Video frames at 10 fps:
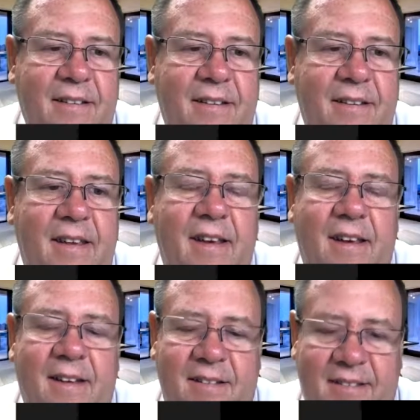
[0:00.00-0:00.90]
Yeah.
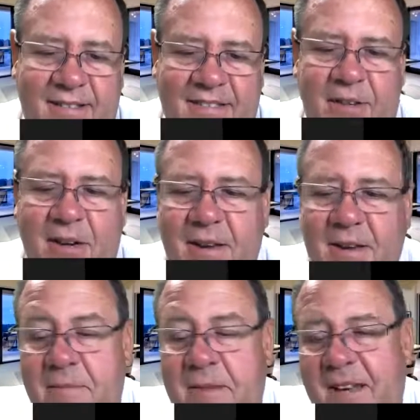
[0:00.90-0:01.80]
So
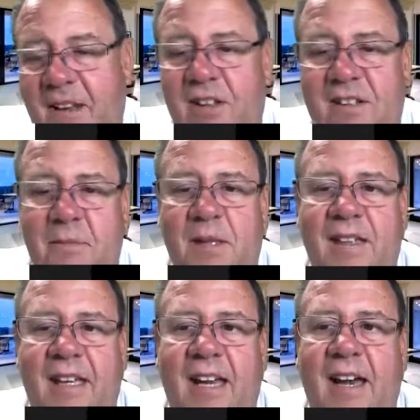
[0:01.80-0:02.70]
I mean, ultimately,